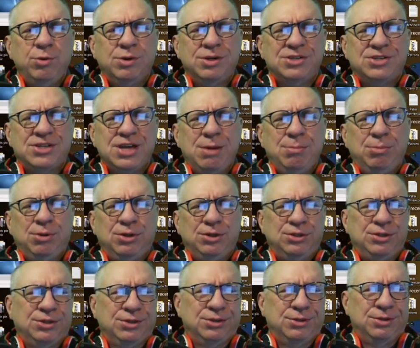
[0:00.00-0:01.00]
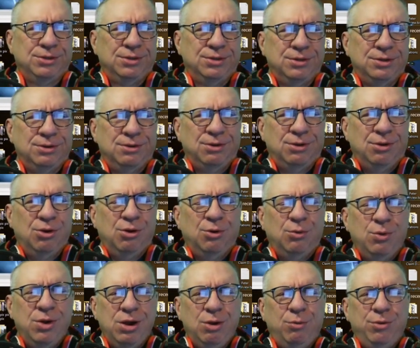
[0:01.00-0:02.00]
you assembled, or
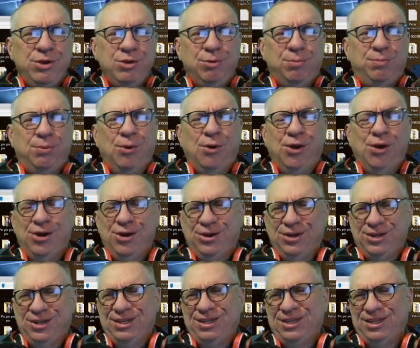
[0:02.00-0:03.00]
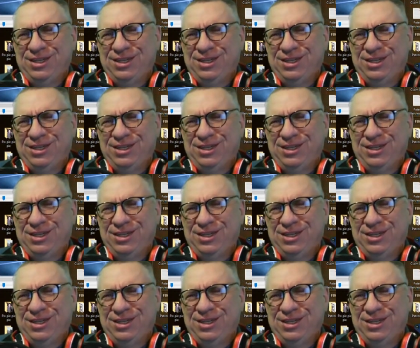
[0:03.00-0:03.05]
where were you born?